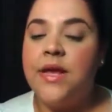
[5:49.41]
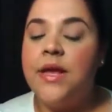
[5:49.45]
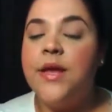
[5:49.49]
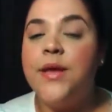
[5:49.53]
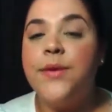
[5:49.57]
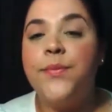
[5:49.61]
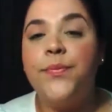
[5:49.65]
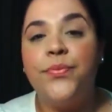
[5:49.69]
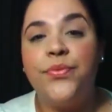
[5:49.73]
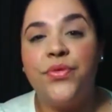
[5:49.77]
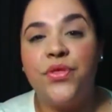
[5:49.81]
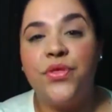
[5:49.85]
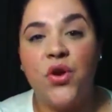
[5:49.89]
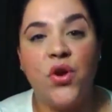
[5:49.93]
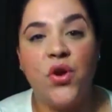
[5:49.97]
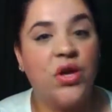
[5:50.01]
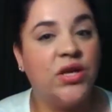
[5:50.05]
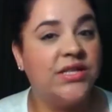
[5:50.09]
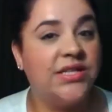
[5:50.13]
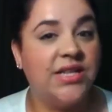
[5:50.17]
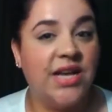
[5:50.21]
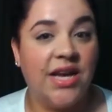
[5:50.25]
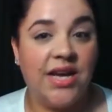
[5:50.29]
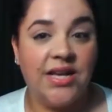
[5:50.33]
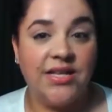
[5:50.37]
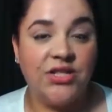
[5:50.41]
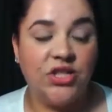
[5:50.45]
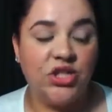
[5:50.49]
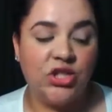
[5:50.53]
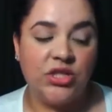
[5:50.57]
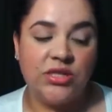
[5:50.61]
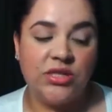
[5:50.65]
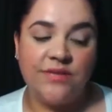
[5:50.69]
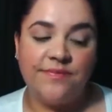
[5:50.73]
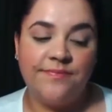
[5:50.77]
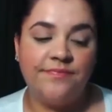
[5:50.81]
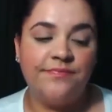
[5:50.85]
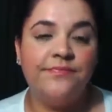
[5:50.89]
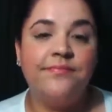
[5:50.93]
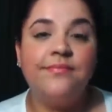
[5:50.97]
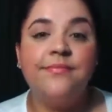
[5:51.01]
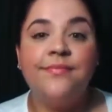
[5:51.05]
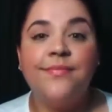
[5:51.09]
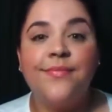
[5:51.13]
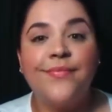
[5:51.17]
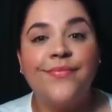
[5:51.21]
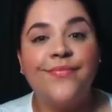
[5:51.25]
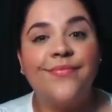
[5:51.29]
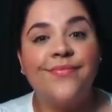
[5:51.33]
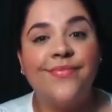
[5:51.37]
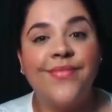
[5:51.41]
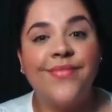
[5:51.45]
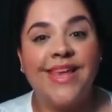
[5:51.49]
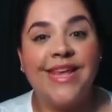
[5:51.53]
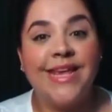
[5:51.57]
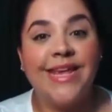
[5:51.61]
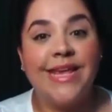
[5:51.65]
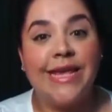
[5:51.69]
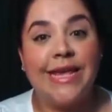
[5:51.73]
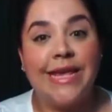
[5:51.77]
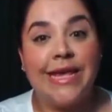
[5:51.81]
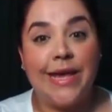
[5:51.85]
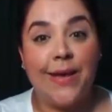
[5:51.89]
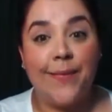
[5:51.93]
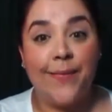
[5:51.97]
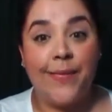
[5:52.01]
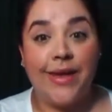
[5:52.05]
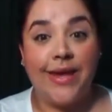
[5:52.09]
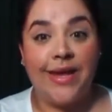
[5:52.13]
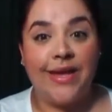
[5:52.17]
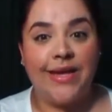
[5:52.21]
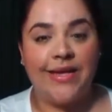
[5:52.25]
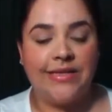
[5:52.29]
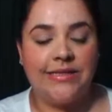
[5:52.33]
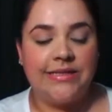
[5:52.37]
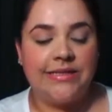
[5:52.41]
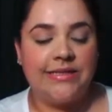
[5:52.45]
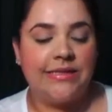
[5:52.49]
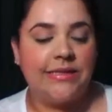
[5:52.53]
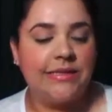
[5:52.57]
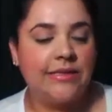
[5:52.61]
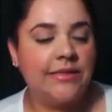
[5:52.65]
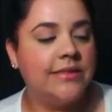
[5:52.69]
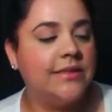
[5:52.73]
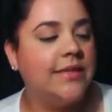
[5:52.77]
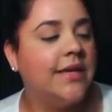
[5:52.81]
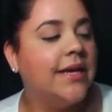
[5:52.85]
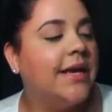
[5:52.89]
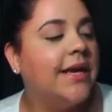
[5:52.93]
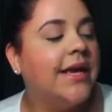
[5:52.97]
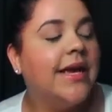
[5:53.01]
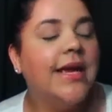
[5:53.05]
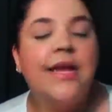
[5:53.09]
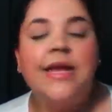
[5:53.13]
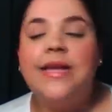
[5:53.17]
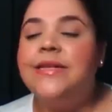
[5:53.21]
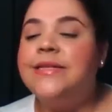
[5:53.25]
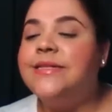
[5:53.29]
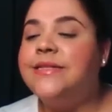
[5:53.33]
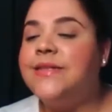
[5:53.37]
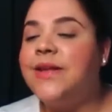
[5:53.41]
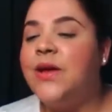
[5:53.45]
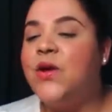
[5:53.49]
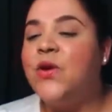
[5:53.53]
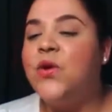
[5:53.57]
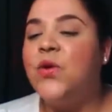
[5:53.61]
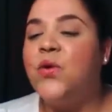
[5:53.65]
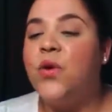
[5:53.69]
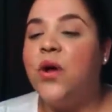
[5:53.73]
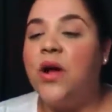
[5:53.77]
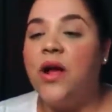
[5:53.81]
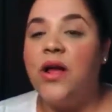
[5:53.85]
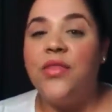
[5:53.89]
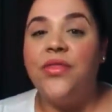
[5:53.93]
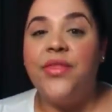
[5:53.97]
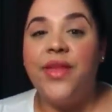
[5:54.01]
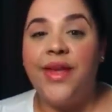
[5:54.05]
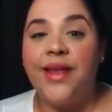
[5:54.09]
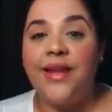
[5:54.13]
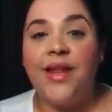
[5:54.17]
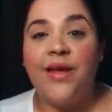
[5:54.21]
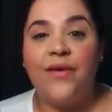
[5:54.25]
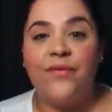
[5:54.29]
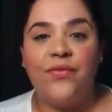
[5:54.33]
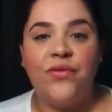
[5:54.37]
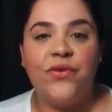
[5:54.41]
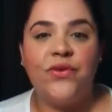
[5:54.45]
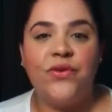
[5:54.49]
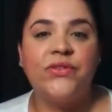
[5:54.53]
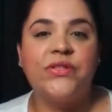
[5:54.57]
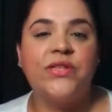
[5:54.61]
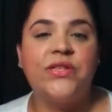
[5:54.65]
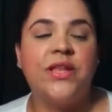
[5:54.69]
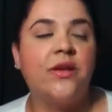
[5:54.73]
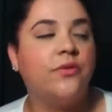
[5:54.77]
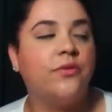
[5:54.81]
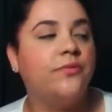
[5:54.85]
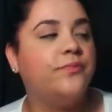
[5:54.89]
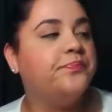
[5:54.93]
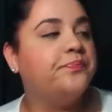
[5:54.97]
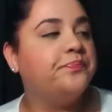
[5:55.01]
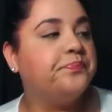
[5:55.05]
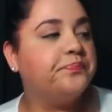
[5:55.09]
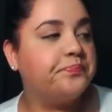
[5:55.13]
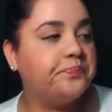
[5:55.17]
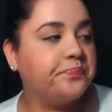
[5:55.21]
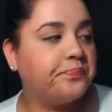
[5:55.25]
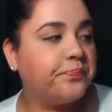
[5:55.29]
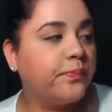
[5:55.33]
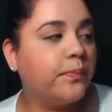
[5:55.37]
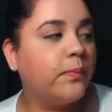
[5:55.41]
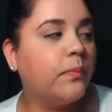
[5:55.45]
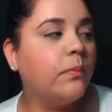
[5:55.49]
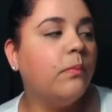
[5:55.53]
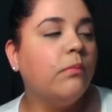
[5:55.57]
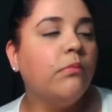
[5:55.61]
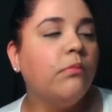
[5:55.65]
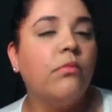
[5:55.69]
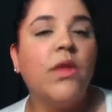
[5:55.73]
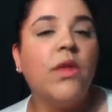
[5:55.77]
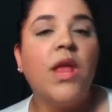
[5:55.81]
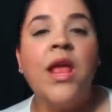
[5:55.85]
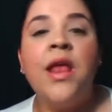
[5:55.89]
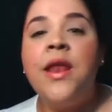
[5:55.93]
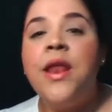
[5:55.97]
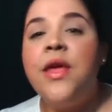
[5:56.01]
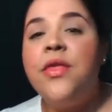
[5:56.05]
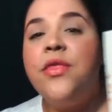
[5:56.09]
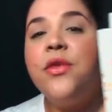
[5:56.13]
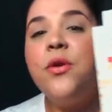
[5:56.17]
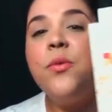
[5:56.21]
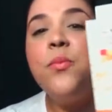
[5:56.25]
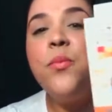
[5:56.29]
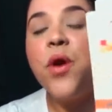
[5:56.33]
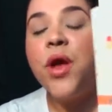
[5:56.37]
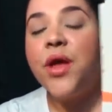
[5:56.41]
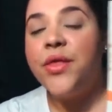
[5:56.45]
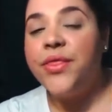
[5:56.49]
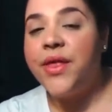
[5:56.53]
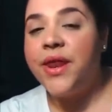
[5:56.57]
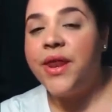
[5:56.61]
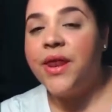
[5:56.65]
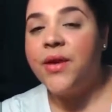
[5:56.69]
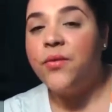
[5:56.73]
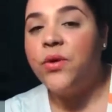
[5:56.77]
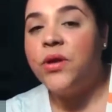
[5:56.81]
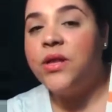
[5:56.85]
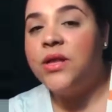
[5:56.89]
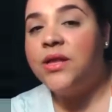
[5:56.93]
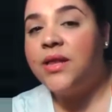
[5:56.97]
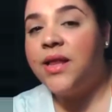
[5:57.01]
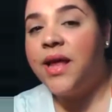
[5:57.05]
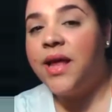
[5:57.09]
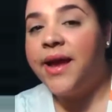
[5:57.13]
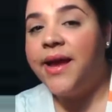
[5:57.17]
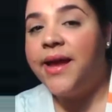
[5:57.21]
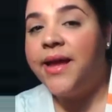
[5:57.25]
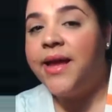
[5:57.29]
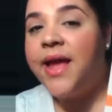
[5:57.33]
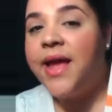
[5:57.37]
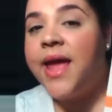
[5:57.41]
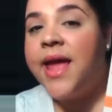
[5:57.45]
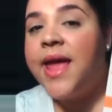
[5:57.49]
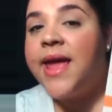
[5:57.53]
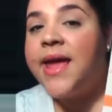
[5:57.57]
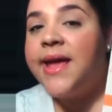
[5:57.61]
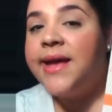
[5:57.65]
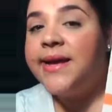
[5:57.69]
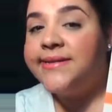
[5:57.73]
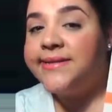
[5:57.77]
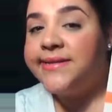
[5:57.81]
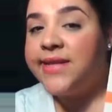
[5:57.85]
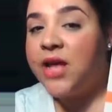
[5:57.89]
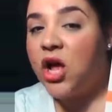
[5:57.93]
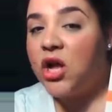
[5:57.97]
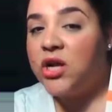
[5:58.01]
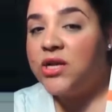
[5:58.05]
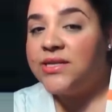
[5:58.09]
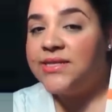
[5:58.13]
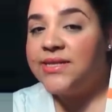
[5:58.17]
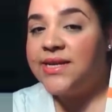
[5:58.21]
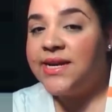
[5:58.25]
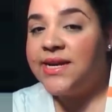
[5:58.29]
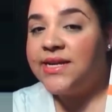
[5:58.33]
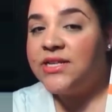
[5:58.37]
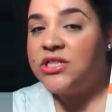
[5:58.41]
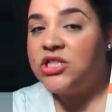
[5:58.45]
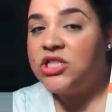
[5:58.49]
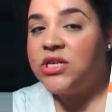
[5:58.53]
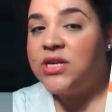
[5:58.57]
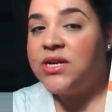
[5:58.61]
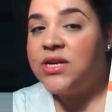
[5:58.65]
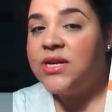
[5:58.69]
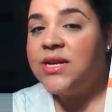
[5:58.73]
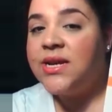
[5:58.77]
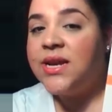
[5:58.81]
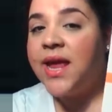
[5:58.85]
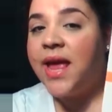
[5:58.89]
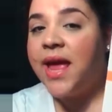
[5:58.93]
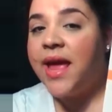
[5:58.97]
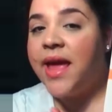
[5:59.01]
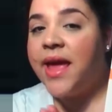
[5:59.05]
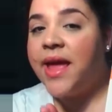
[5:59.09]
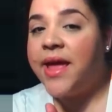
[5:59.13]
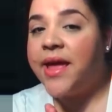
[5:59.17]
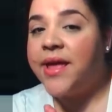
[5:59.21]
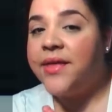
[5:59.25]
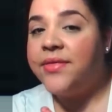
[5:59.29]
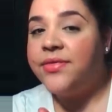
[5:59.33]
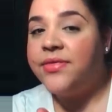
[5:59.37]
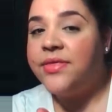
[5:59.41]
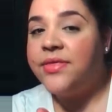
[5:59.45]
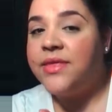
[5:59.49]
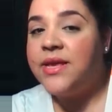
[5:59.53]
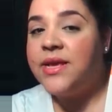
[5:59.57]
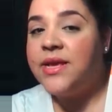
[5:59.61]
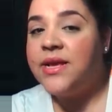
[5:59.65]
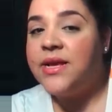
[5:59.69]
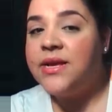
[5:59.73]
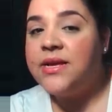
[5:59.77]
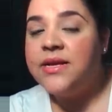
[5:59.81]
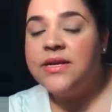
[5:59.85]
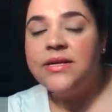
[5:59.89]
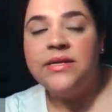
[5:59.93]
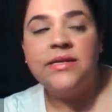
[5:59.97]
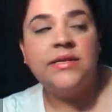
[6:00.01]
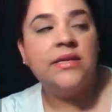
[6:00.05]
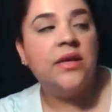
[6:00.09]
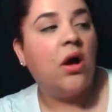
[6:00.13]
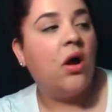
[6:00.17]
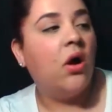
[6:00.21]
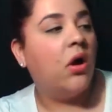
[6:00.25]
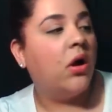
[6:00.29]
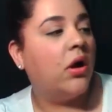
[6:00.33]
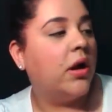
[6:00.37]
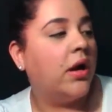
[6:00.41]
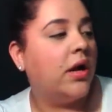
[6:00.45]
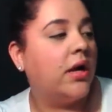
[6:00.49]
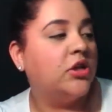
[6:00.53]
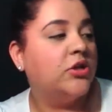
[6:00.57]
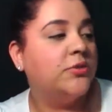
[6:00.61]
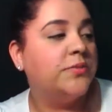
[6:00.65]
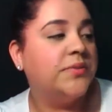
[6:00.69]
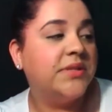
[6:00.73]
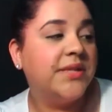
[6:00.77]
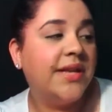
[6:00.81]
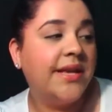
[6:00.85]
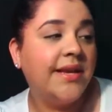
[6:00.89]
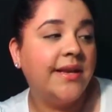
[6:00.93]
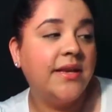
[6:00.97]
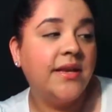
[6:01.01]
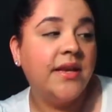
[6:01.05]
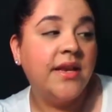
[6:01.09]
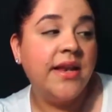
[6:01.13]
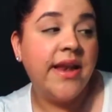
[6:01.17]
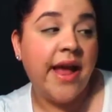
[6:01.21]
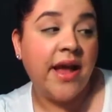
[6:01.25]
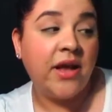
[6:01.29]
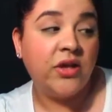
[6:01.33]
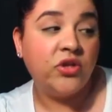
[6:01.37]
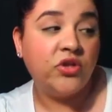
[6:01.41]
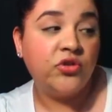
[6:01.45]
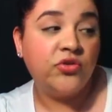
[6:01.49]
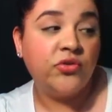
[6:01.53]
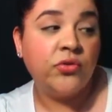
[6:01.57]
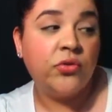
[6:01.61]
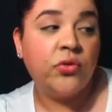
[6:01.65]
They're untouched. Yummy. So they love those though. Another brand that I really like is the Honest Kitchen, and these are 100% natural.